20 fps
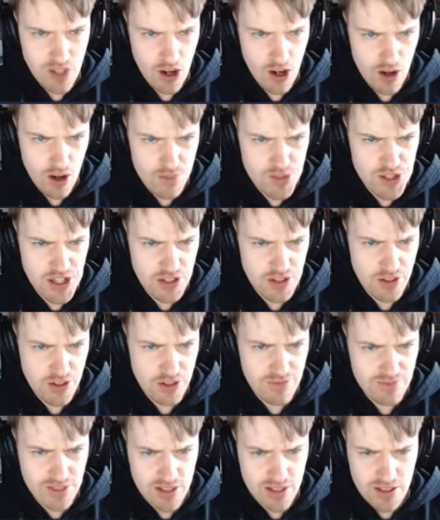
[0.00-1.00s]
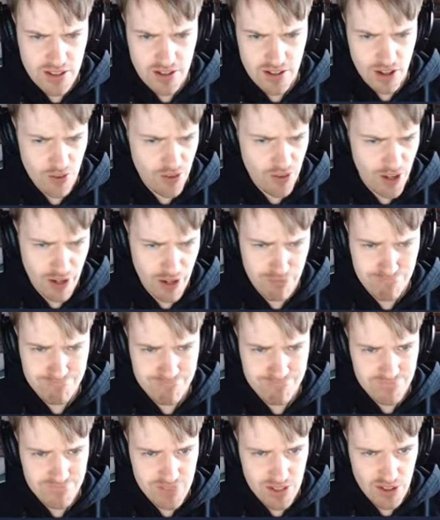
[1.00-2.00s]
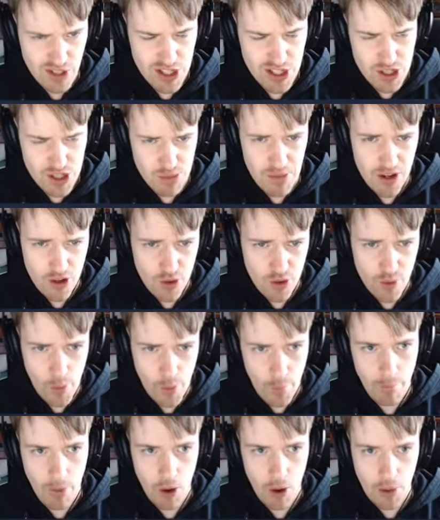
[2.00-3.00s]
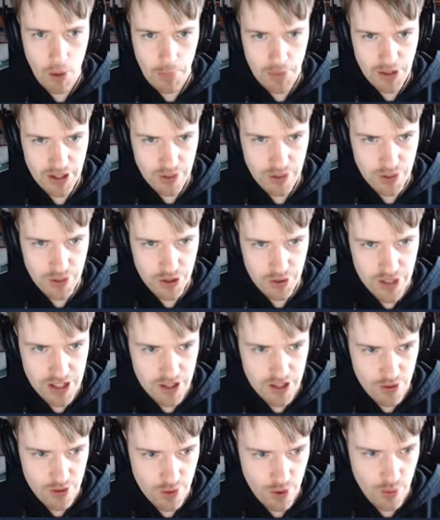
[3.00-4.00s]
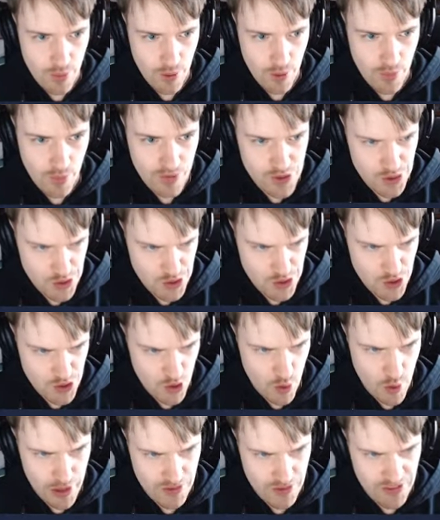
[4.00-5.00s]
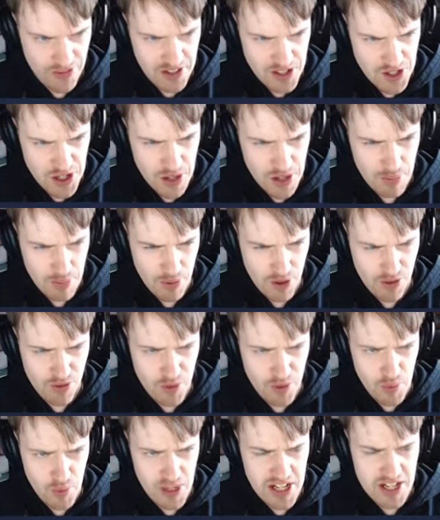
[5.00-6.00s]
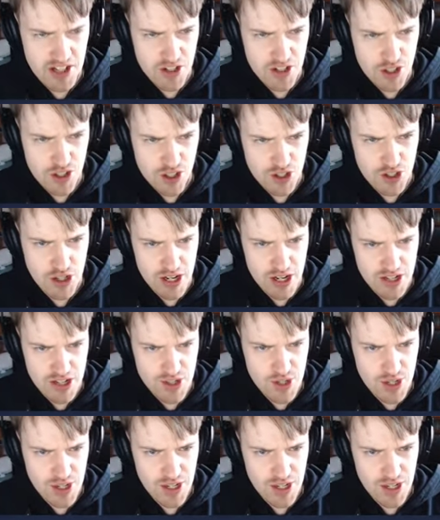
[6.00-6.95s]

Arm stealer. Nothing. Uh, there's a better crowbar, but yeah, we don't need a crowbar. And there's also a quick fix here, but I don't think we need it just yet.